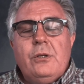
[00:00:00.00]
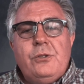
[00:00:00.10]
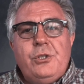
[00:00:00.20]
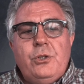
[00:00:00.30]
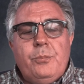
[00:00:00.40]

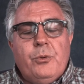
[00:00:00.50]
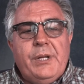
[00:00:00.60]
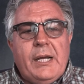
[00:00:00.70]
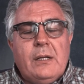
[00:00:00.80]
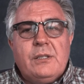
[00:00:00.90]
to
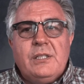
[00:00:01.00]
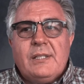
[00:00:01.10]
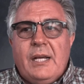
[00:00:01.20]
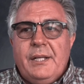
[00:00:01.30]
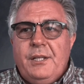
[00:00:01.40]
bring out this
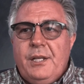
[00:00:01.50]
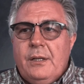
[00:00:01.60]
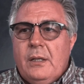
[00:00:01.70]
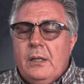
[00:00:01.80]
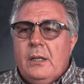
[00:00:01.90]

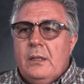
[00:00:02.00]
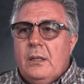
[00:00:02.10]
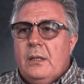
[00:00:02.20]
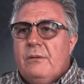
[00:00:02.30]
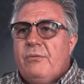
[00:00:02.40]
idea
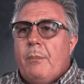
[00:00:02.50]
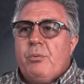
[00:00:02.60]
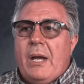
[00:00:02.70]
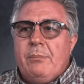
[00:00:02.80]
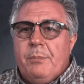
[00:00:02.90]
of
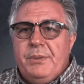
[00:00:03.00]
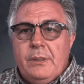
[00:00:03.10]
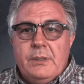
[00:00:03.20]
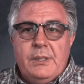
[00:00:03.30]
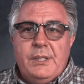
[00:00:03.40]

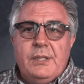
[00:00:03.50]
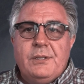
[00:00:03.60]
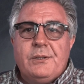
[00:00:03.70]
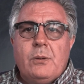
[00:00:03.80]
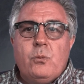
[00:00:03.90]

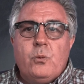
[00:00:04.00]
probabilities